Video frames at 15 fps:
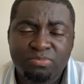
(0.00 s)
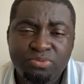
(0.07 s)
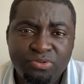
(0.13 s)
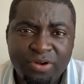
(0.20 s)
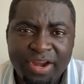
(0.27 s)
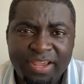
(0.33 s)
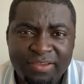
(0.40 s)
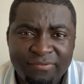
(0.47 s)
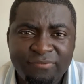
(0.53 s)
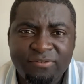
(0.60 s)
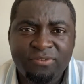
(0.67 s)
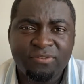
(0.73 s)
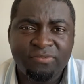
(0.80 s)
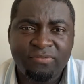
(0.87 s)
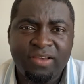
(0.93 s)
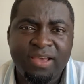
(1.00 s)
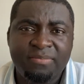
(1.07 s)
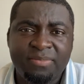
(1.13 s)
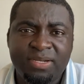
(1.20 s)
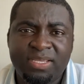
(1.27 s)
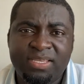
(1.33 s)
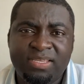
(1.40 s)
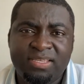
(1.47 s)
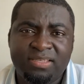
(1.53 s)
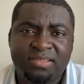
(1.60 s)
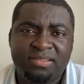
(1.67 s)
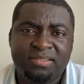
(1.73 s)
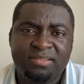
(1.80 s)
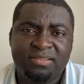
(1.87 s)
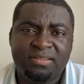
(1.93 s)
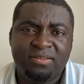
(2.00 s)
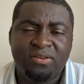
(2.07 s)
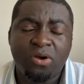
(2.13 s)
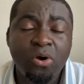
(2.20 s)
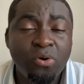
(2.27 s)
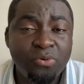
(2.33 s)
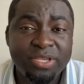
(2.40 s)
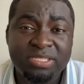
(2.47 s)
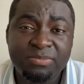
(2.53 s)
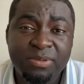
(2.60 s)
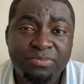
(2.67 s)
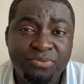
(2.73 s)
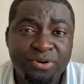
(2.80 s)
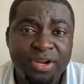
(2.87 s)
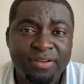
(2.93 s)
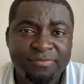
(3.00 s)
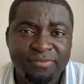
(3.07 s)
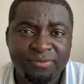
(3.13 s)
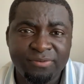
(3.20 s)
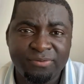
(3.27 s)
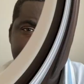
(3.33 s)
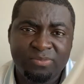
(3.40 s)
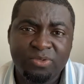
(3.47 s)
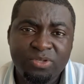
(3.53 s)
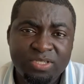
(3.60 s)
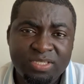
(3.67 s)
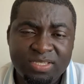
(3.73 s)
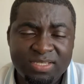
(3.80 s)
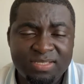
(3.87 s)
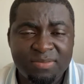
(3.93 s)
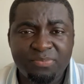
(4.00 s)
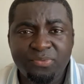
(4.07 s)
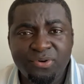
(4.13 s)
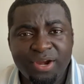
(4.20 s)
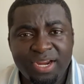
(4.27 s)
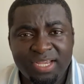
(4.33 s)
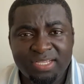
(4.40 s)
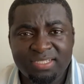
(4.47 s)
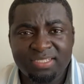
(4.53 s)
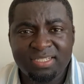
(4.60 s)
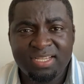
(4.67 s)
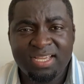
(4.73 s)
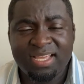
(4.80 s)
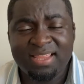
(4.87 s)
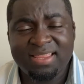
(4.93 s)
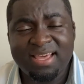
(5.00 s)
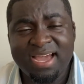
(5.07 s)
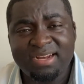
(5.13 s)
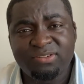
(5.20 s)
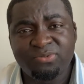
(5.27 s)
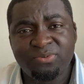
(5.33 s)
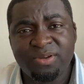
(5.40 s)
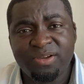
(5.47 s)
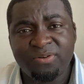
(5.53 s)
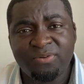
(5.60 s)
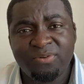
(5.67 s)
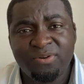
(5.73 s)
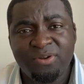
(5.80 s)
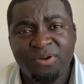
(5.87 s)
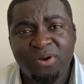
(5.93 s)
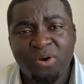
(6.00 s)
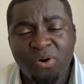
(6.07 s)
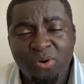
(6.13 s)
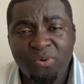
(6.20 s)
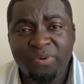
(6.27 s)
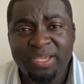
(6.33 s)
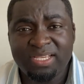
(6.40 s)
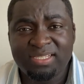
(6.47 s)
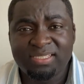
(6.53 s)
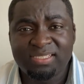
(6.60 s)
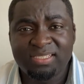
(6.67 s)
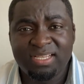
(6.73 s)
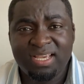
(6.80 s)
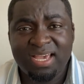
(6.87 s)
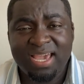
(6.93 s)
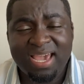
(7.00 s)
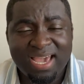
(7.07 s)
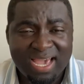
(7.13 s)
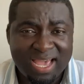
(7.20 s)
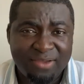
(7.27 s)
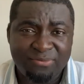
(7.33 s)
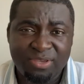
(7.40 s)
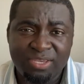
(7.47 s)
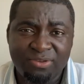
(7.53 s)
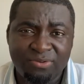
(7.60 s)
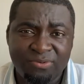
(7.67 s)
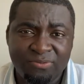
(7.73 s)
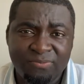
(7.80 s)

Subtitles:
pray for your family. Always be prayerful, because it's the prayers that will always carry you.